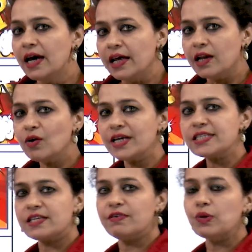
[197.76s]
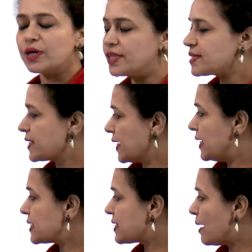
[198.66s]
Now let's have a look at the second
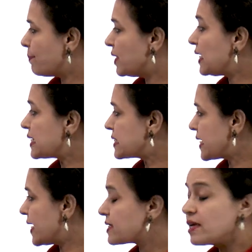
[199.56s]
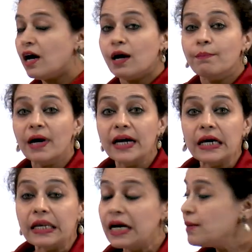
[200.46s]
example. It says, my
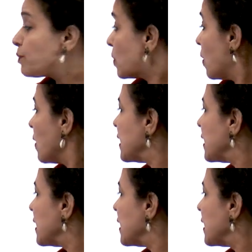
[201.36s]
alarm clock